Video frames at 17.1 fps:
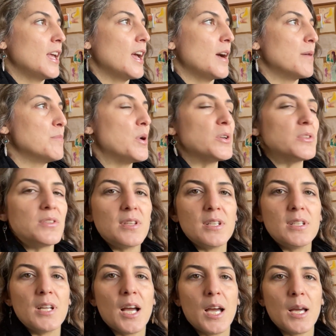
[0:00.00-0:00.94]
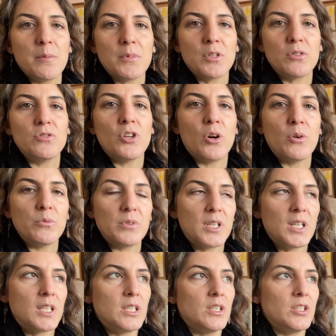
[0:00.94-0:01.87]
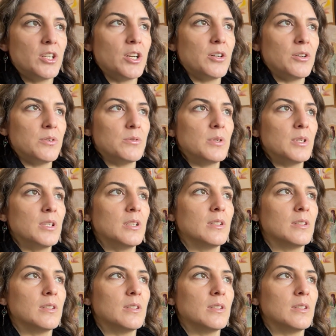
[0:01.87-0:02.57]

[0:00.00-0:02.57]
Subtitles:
Most of the time you don't need to know